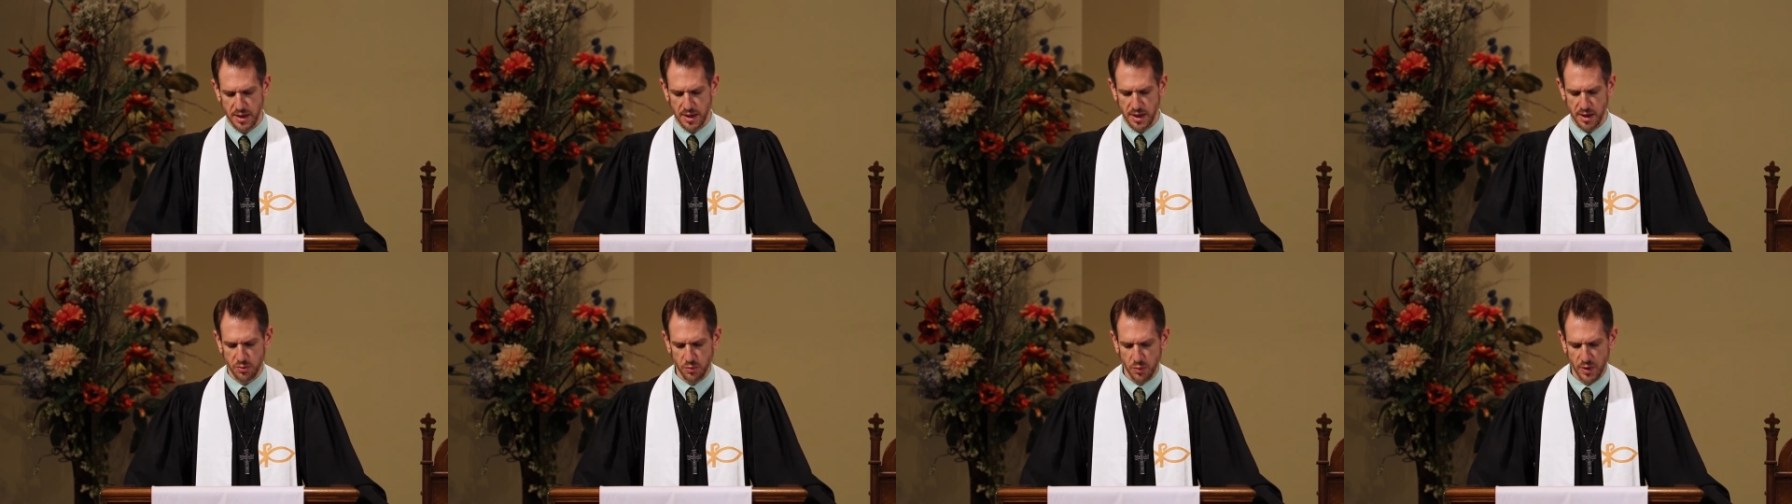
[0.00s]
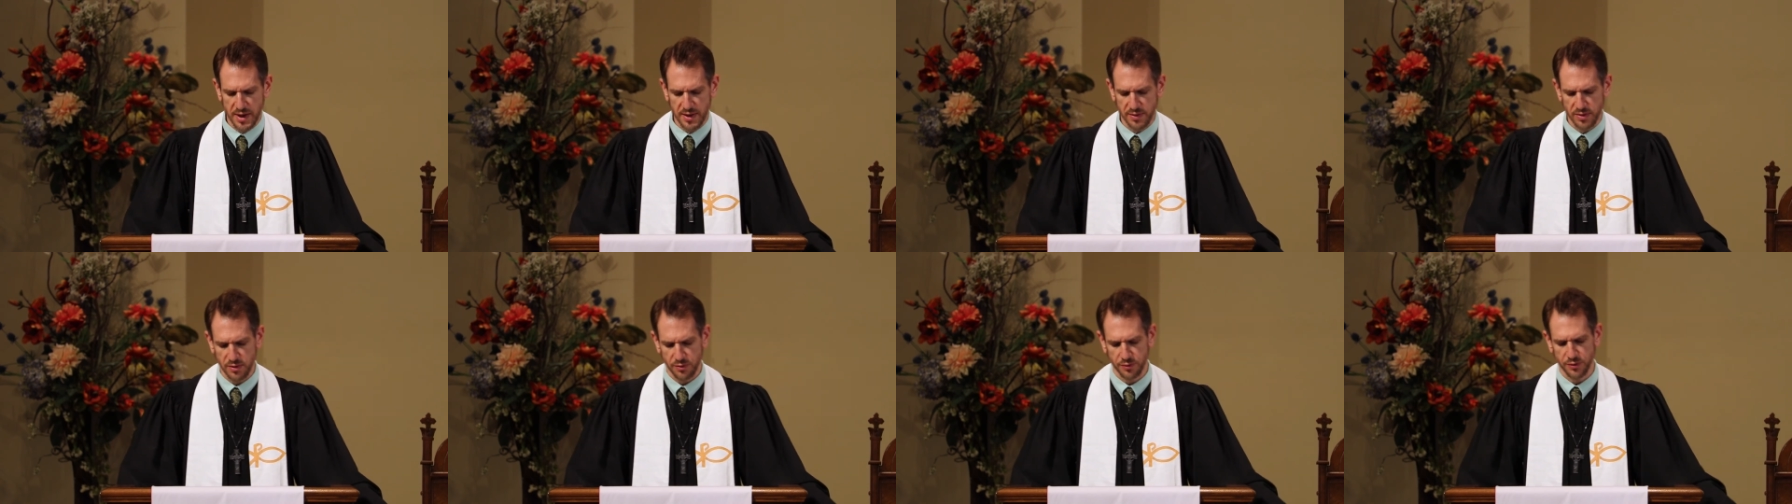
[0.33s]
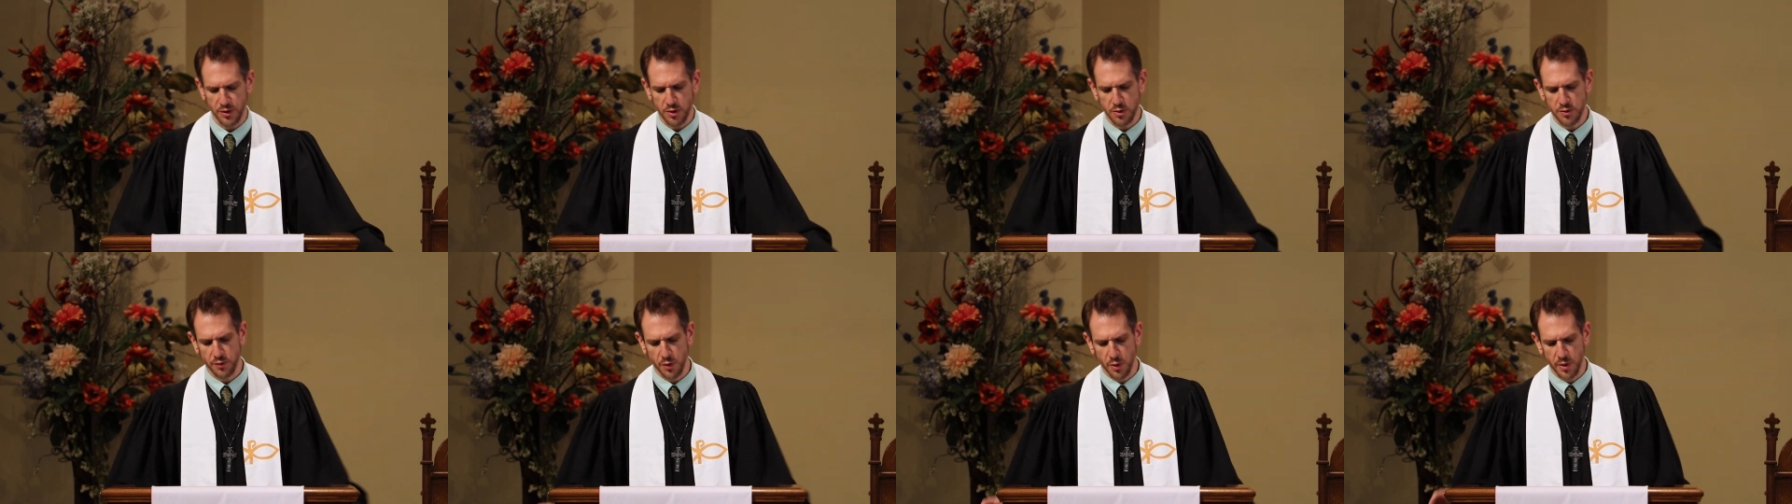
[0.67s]
And when the
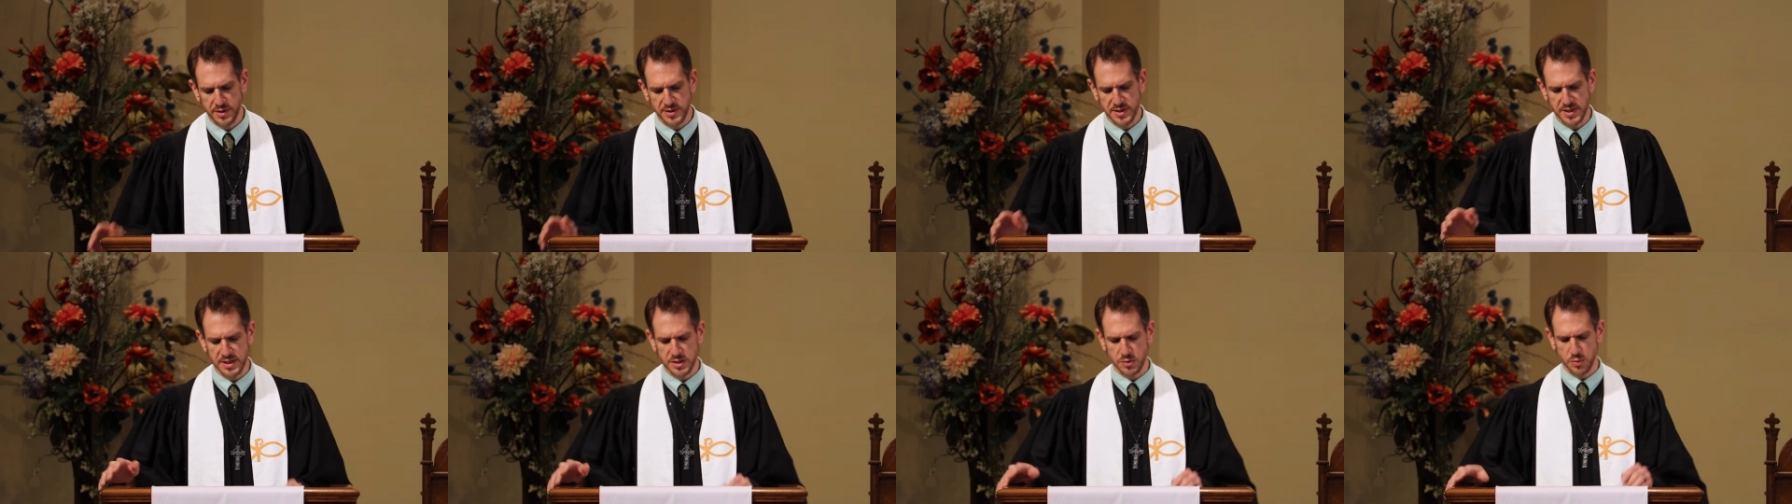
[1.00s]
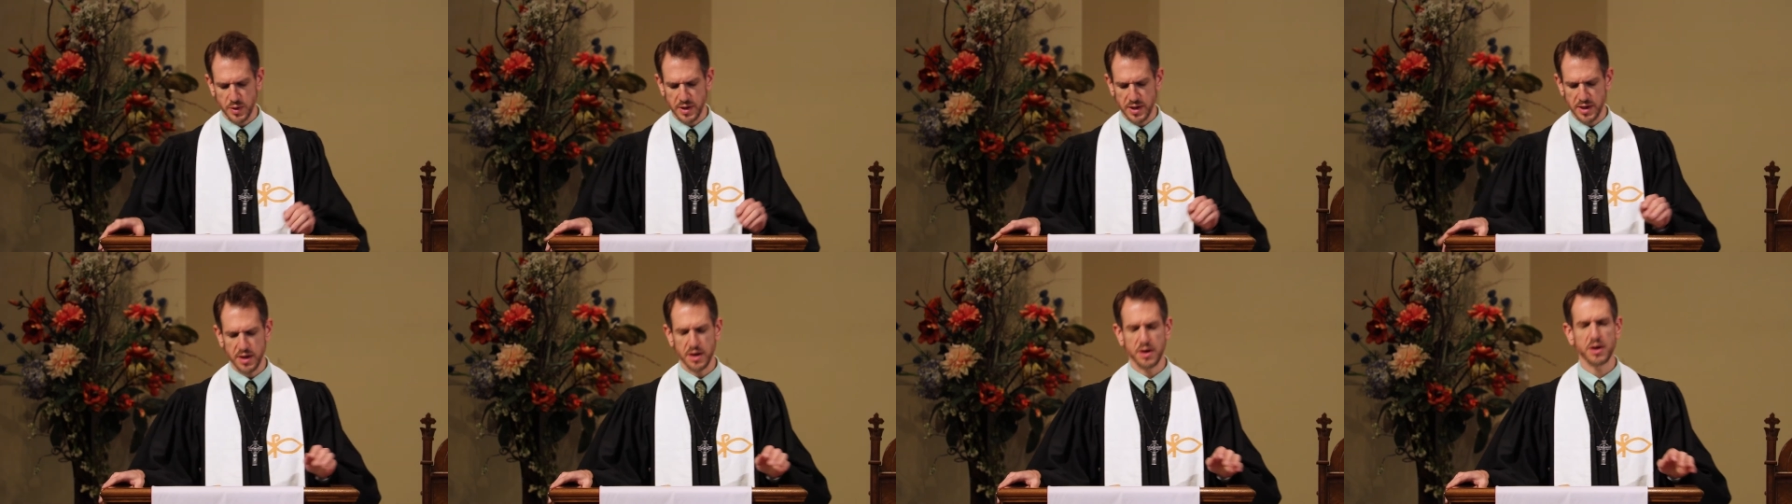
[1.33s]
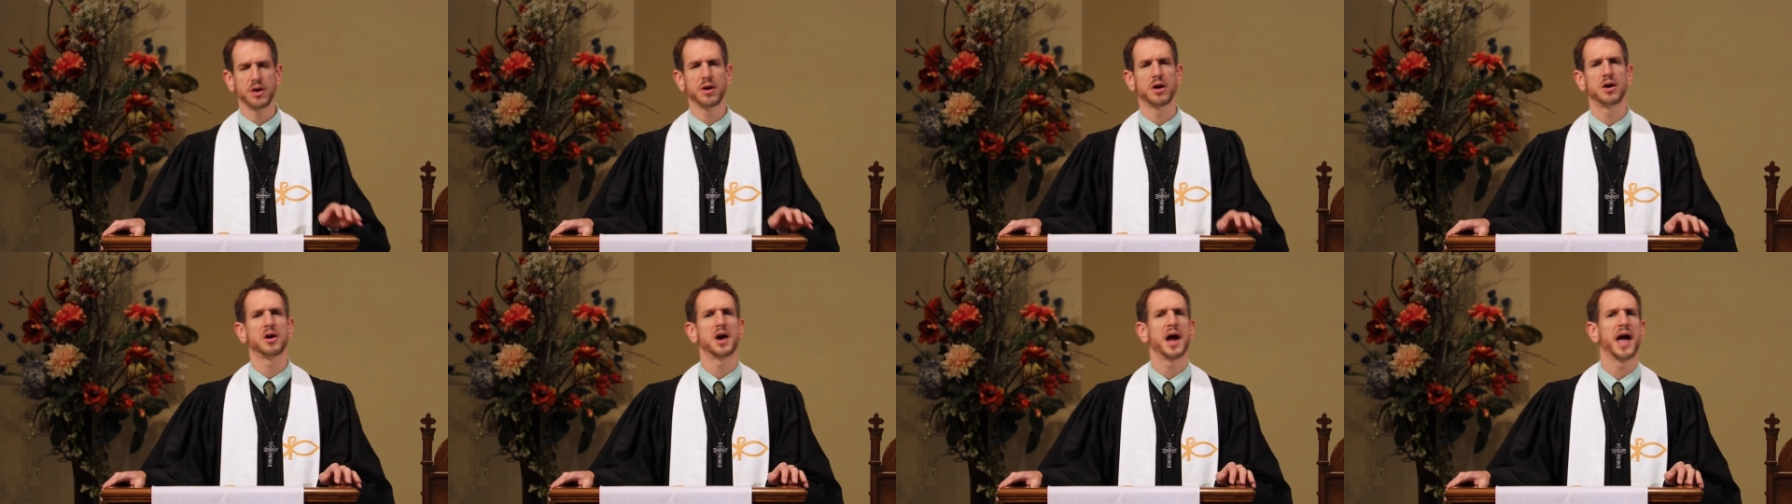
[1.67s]
few voices we
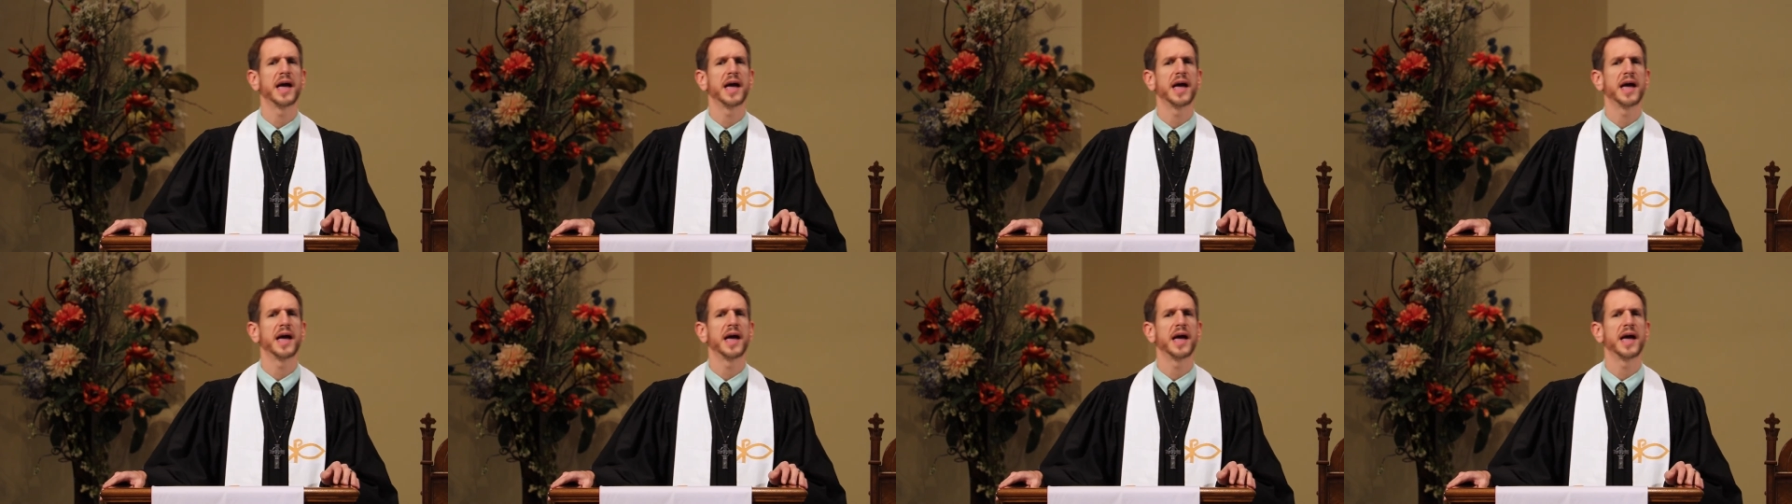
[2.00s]
hear are